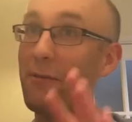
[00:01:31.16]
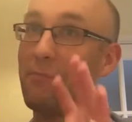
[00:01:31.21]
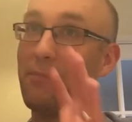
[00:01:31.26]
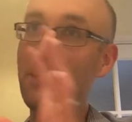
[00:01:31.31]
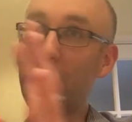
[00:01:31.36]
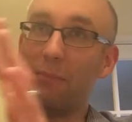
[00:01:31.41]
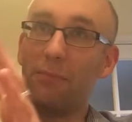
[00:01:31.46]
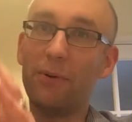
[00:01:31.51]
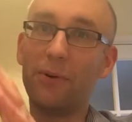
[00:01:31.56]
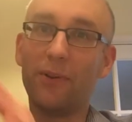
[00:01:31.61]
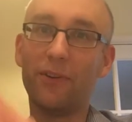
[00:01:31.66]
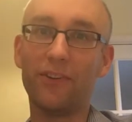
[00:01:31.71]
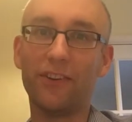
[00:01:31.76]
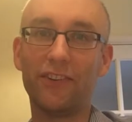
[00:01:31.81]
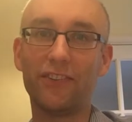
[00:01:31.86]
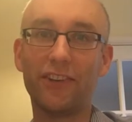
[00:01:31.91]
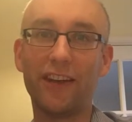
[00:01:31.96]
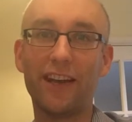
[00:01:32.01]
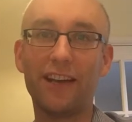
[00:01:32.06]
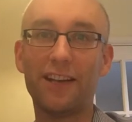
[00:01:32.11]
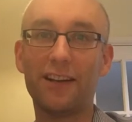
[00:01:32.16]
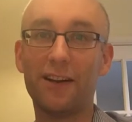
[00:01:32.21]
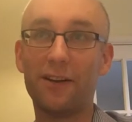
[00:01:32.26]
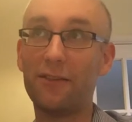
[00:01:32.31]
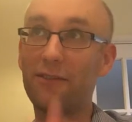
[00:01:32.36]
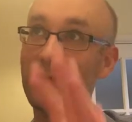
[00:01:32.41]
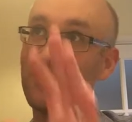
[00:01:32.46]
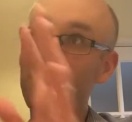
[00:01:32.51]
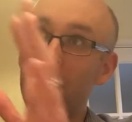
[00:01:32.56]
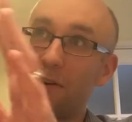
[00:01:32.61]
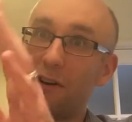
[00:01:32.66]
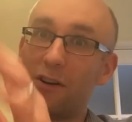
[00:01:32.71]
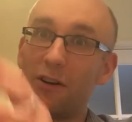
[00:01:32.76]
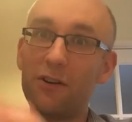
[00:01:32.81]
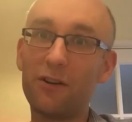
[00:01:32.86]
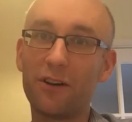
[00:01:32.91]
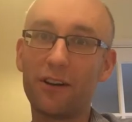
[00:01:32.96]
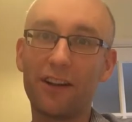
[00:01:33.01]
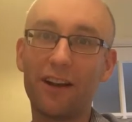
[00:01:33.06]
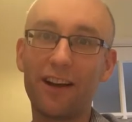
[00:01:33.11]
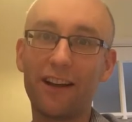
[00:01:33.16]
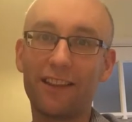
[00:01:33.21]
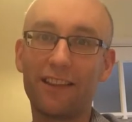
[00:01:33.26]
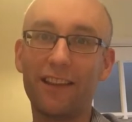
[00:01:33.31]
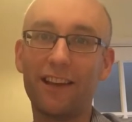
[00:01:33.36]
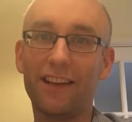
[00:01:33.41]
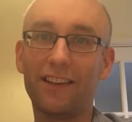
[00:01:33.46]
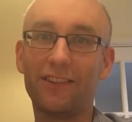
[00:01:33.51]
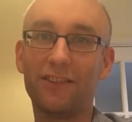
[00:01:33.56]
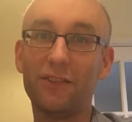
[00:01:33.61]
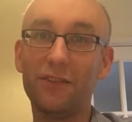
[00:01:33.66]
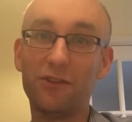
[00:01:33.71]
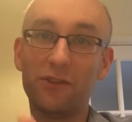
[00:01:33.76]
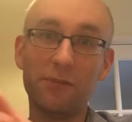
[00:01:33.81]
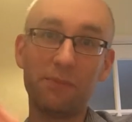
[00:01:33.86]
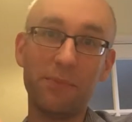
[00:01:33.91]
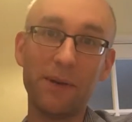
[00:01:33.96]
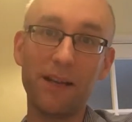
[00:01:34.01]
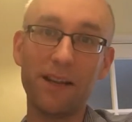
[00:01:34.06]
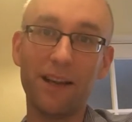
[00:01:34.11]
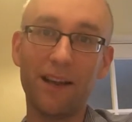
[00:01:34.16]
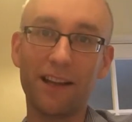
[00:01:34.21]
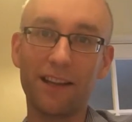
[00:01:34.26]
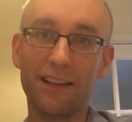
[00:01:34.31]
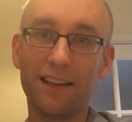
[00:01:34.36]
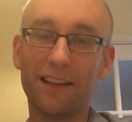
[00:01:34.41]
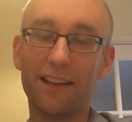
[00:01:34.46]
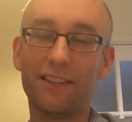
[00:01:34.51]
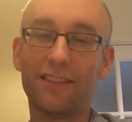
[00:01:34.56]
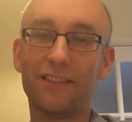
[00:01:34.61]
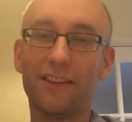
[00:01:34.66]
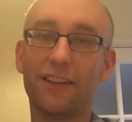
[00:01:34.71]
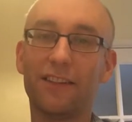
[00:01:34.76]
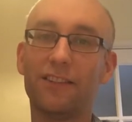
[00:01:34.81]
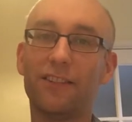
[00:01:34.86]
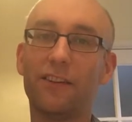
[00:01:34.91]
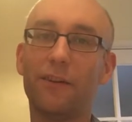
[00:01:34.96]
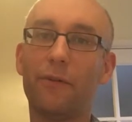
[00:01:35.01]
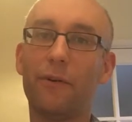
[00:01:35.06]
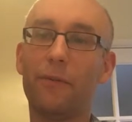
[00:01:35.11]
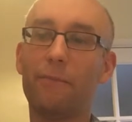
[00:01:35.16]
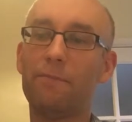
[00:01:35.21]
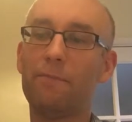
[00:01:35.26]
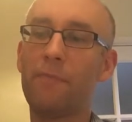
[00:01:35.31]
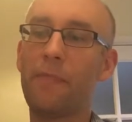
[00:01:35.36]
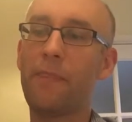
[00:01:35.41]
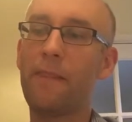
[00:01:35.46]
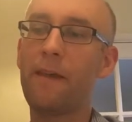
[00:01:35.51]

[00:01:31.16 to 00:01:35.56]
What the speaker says: billboards that say, you could look like this, you should be like this, and so on.